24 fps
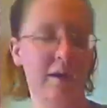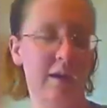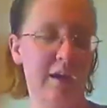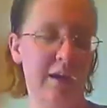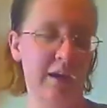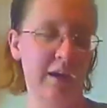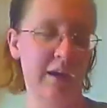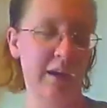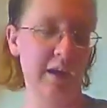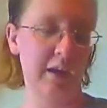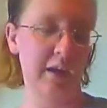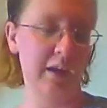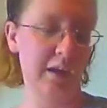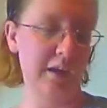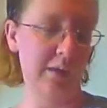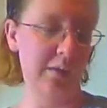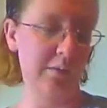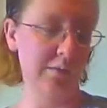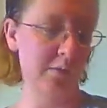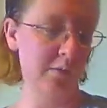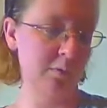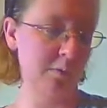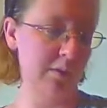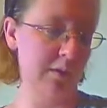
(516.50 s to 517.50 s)
And it
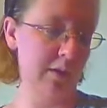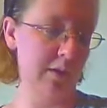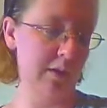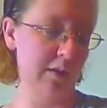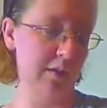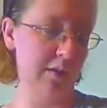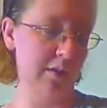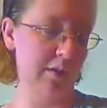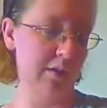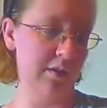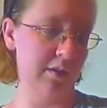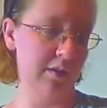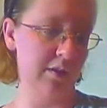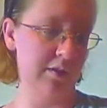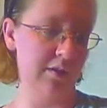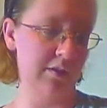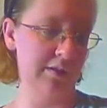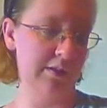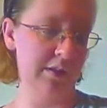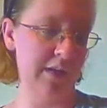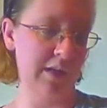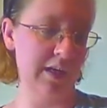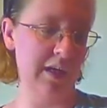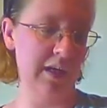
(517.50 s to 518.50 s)
comes with the
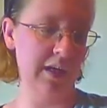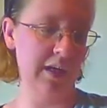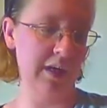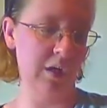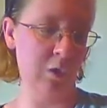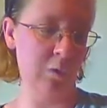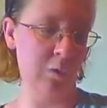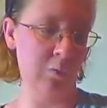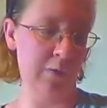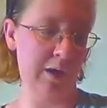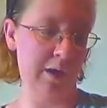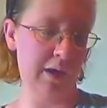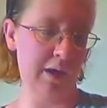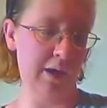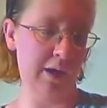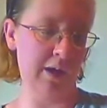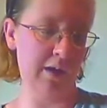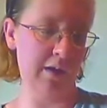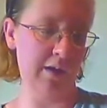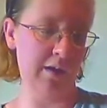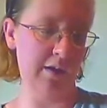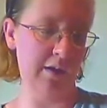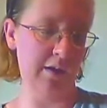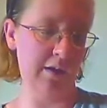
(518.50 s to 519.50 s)
sticky
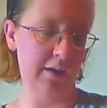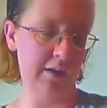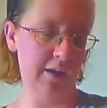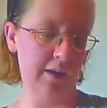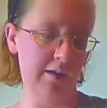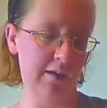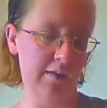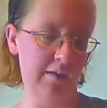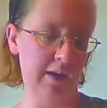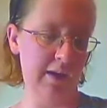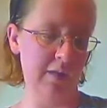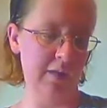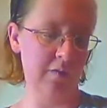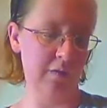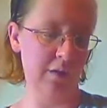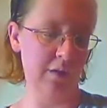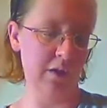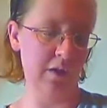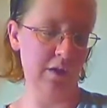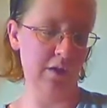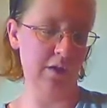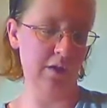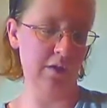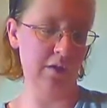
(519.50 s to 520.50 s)
notepad, a
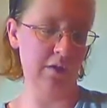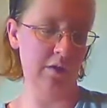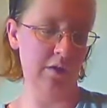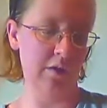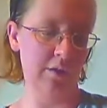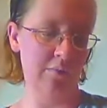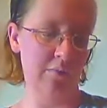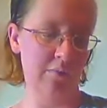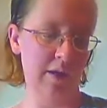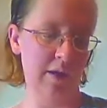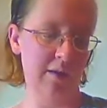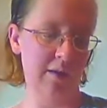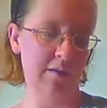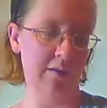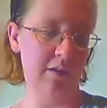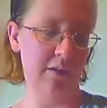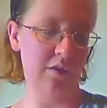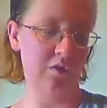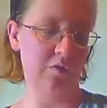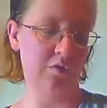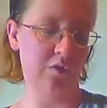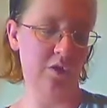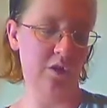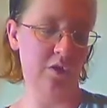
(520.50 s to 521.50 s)
safety
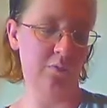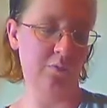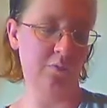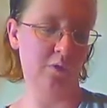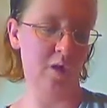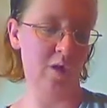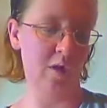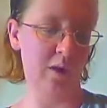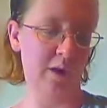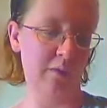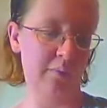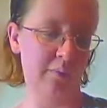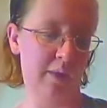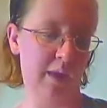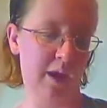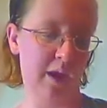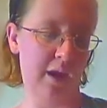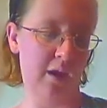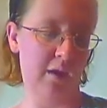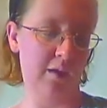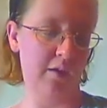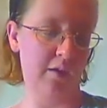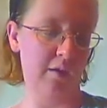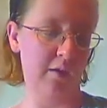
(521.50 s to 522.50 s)
message from Rocket
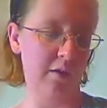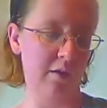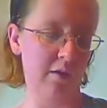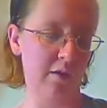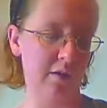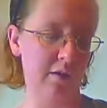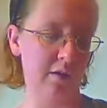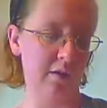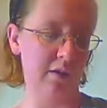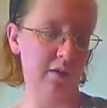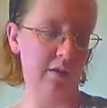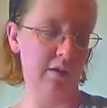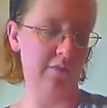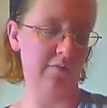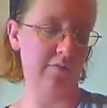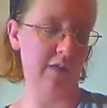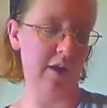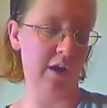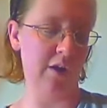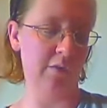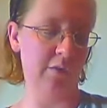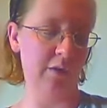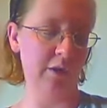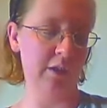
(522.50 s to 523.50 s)
Man,
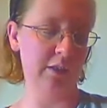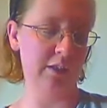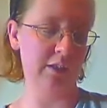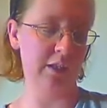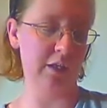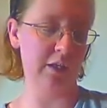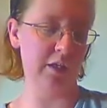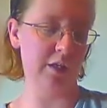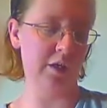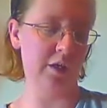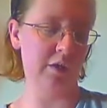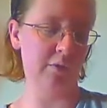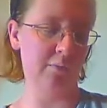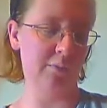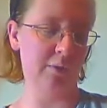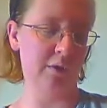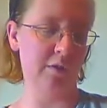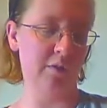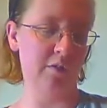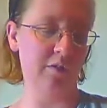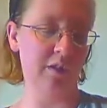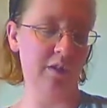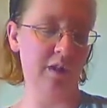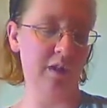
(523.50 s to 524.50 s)
firework sticker,
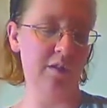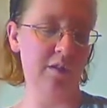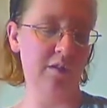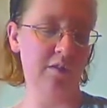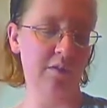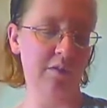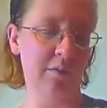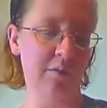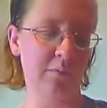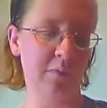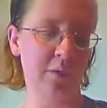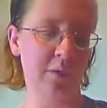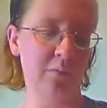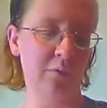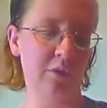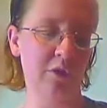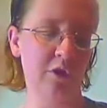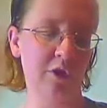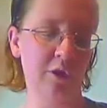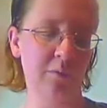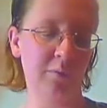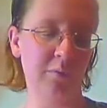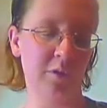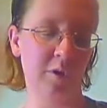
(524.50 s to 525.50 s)
personalized
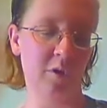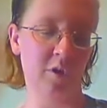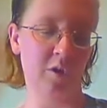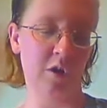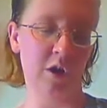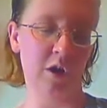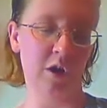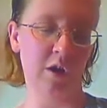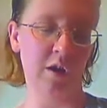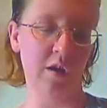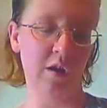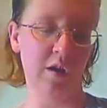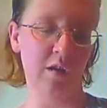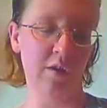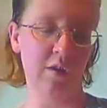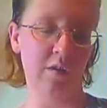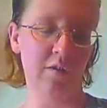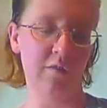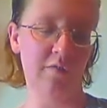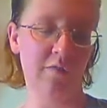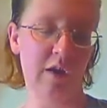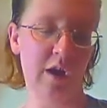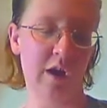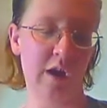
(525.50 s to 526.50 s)
membership card,
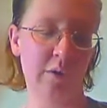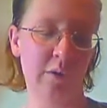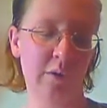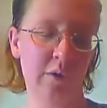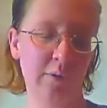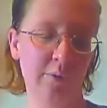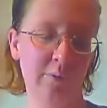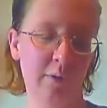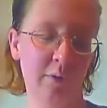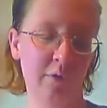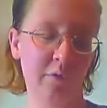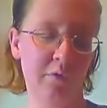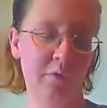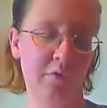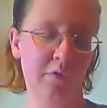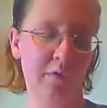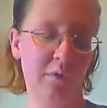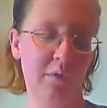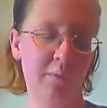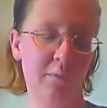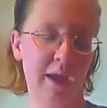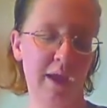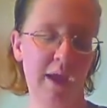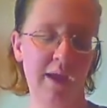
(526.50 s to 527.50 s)
firework
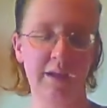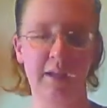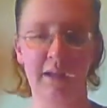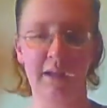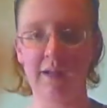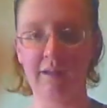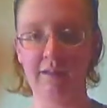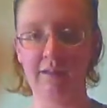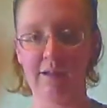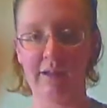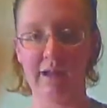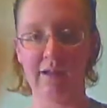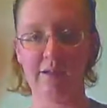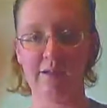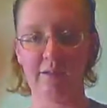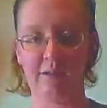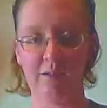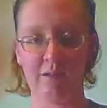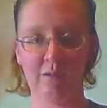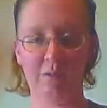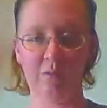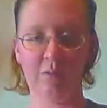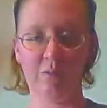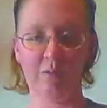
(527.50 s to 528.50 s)
poster, magnet, and
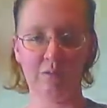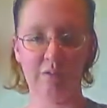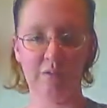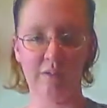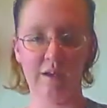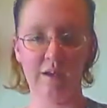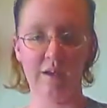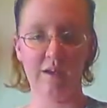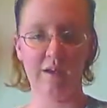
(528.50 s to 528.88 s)
tattoos.